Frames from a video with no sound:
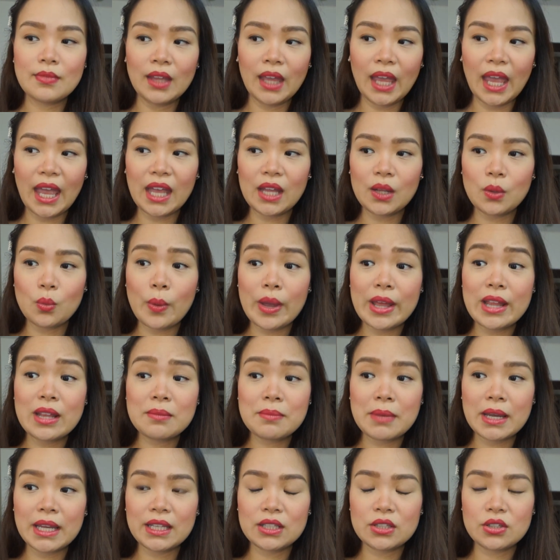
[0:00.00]
And when
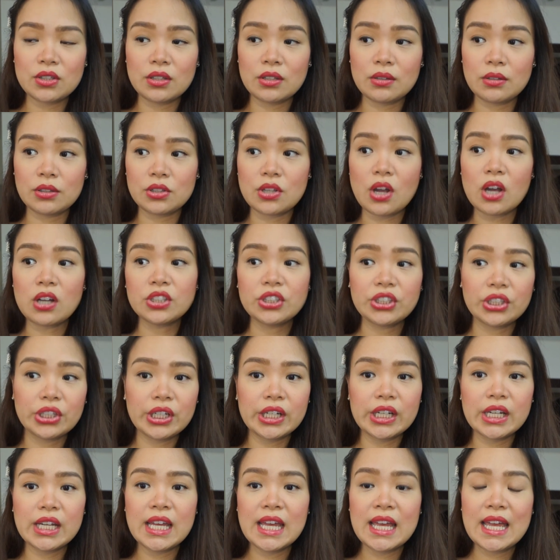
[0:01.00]
my
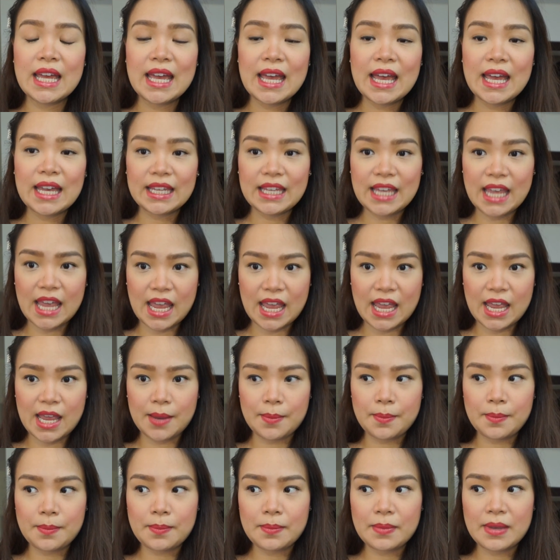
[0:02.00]
doctor
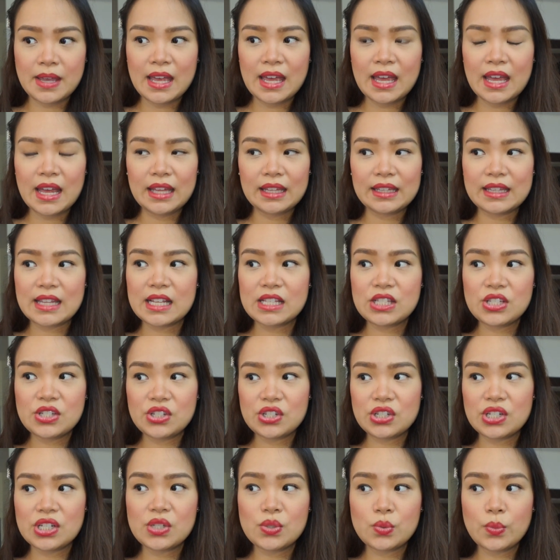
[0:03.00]
came, that's
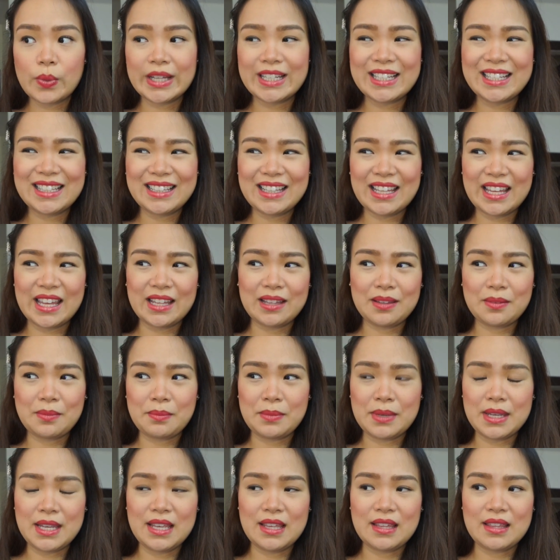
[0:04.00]
just when it hit
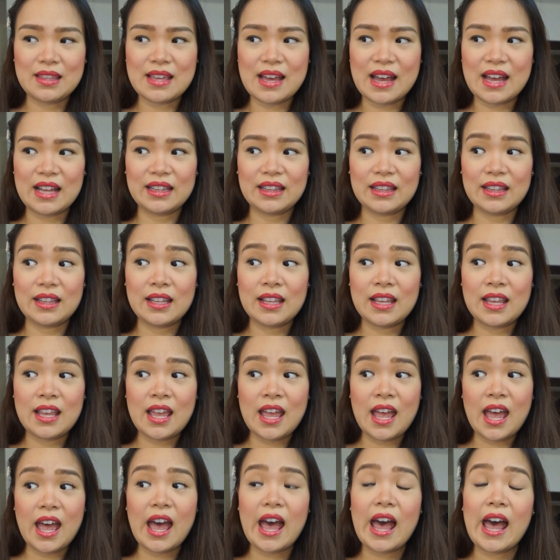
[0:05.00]
me that
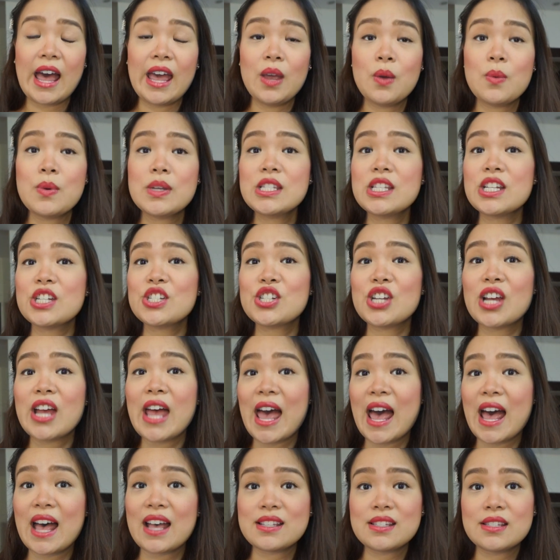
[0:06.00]
I was such a
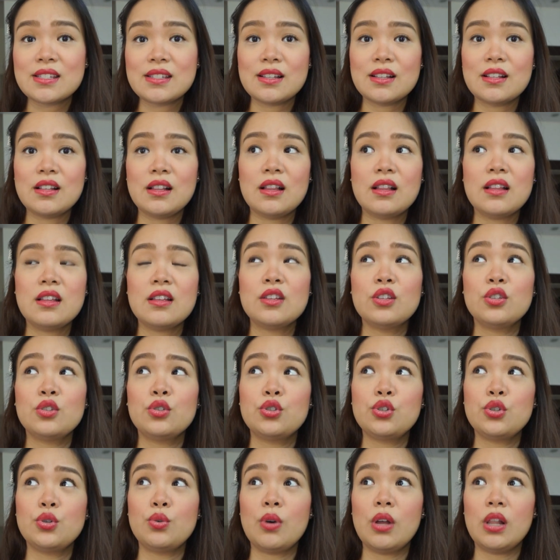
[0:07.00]
hassle
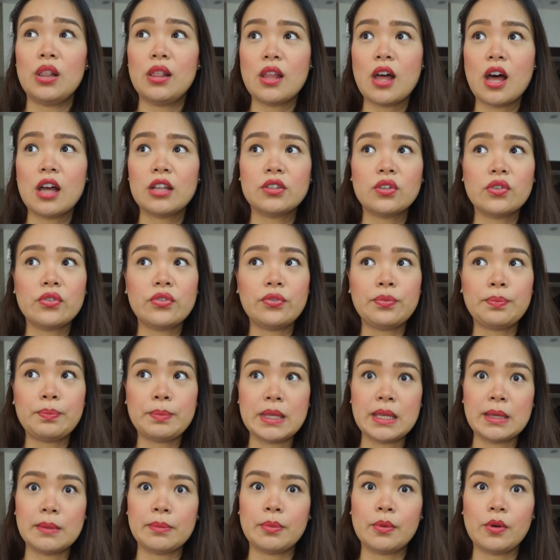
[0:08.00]
to a lot of
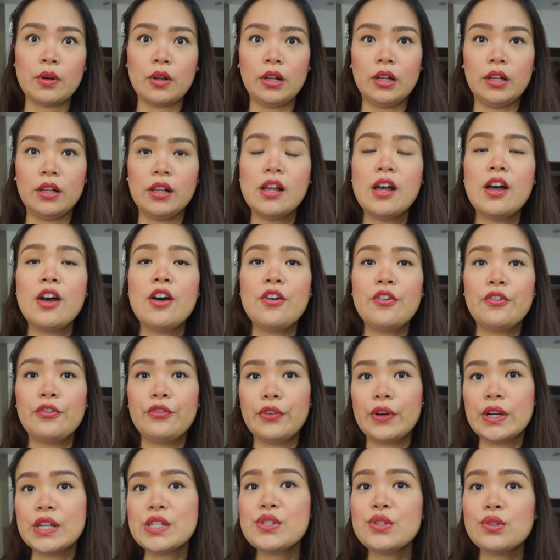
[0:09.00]
people.
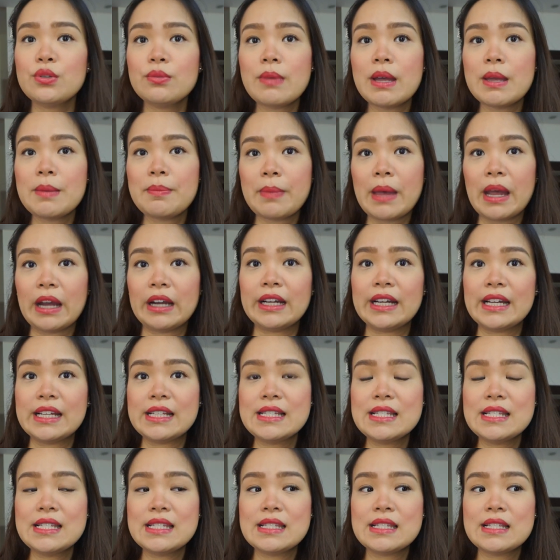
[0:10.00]
First, to my
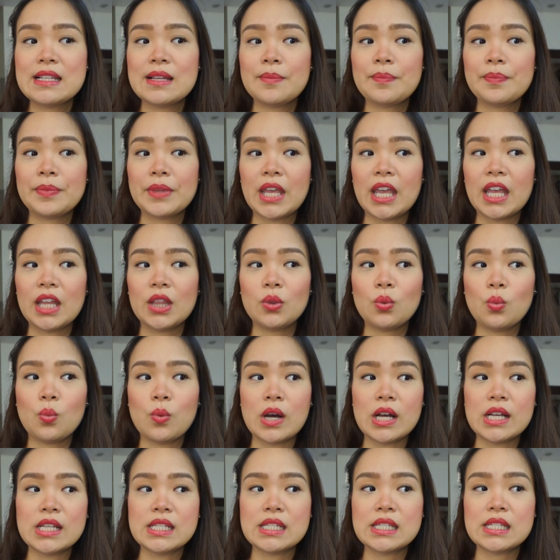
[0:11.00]
parents. It
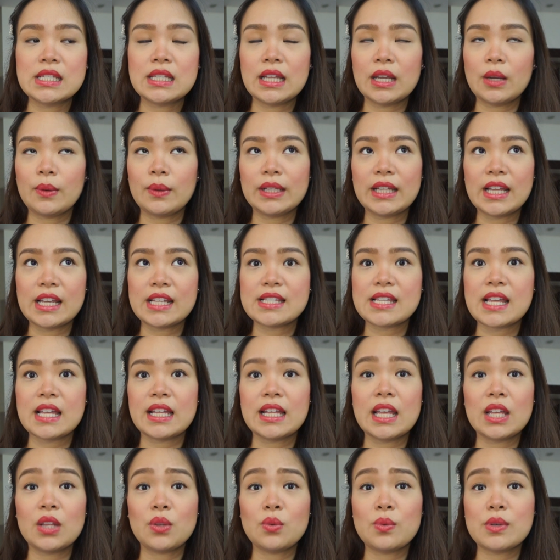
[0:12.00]
was like what I
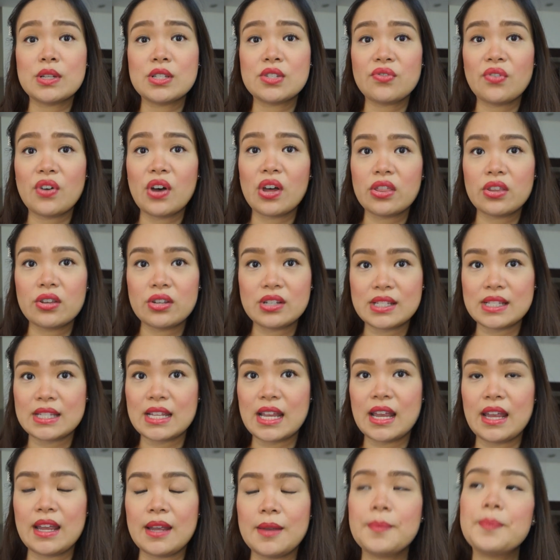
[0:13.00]
said, it was Father's
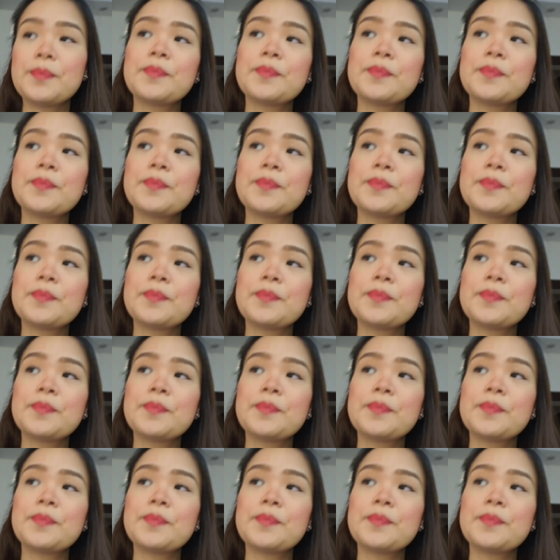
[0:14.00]
Day,